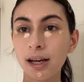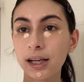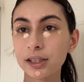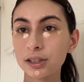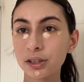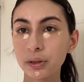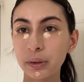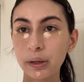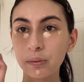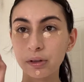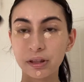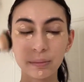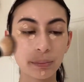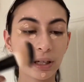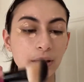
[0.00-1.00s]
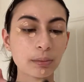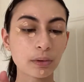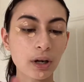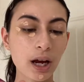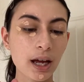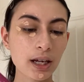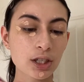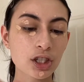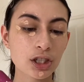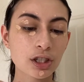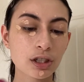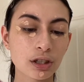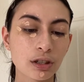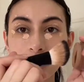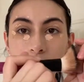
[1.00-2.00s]
I just go in with the big
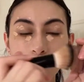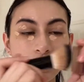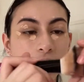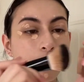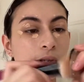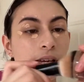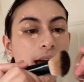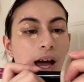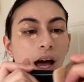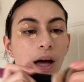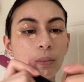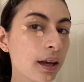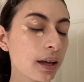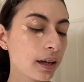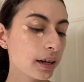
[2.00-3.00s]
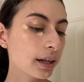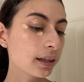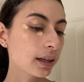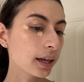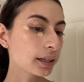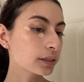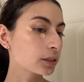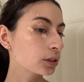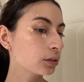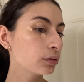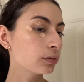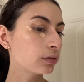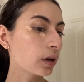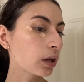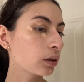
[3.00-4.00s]
brush, tap, tap, tap. And I like to
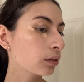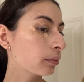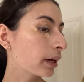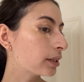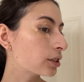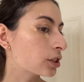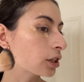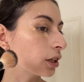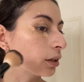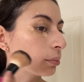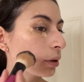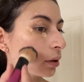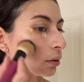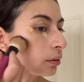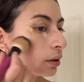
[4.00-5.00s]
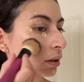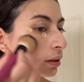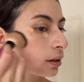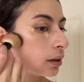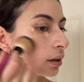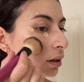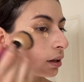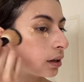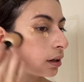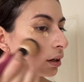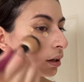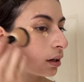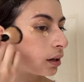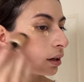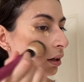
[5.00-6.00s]
follow my cheekbone.
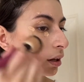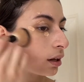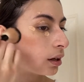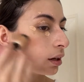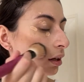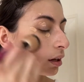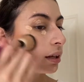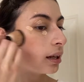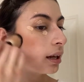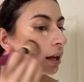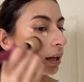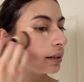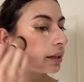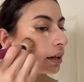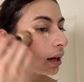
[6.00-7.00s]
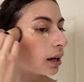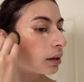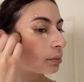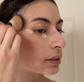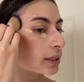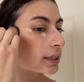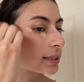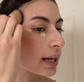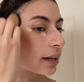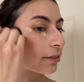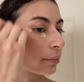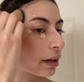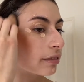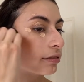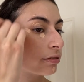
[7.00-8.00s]
And then up to the side of
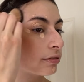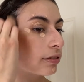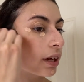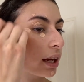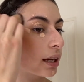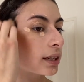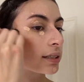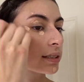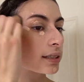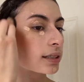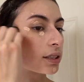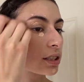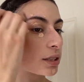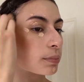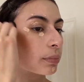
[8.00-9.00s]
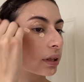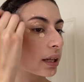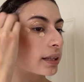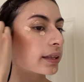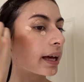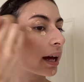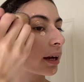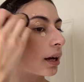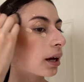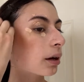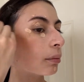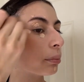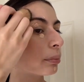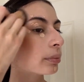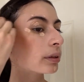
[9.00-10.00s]
my face and just blend that
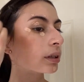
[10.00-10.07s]
up.